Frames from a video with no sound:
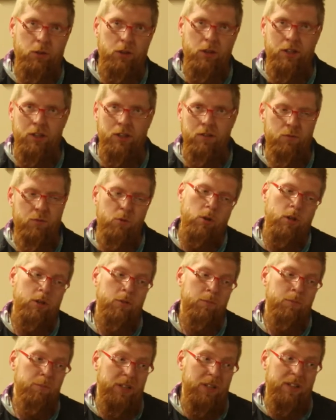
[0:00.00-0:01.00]
we're looking for,
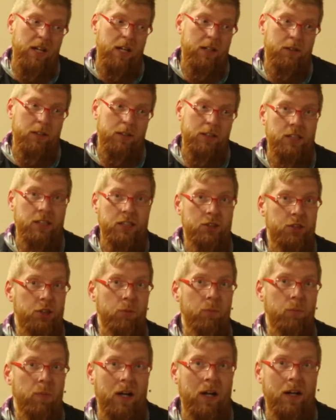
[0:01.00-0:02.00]
be that a
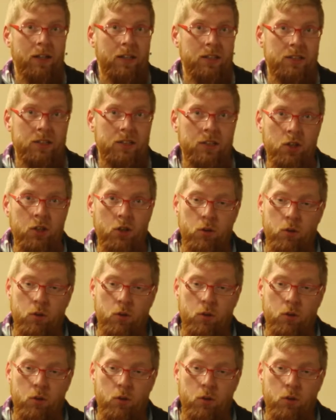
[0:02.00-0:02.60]
tissue box